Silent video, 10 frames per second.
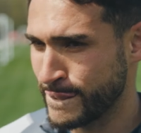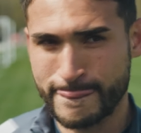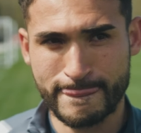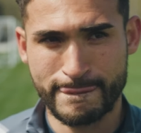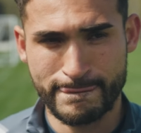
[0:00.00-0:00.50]

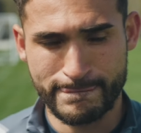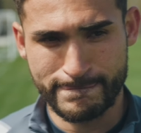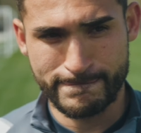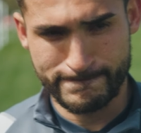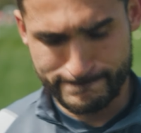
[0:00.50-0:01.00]
Obviously,
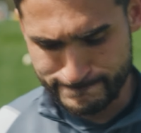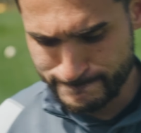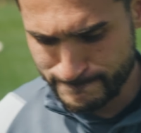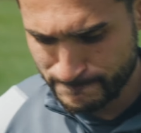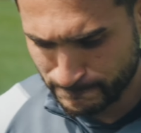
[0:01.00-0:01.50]
prep for
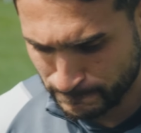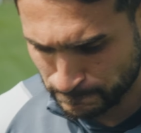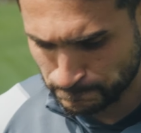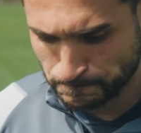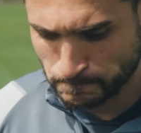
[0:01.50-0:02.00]
Montreal just
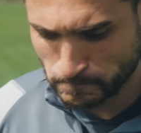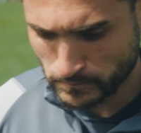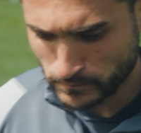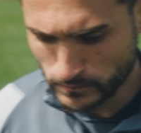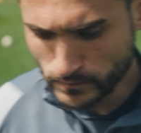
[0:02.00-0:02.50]

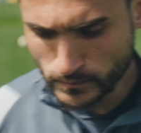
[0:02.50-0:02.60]
beginning, but